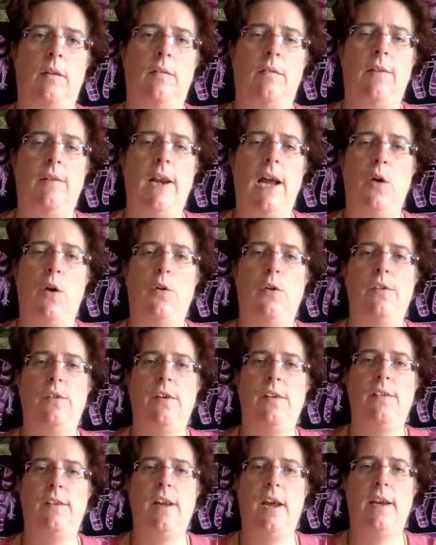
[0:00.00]
Flowers are
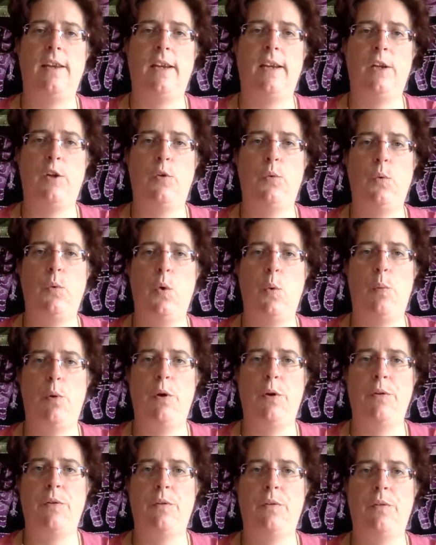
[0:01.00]
starting to
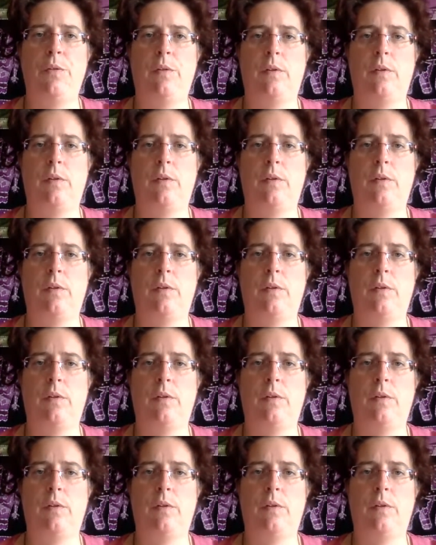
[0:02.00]
open.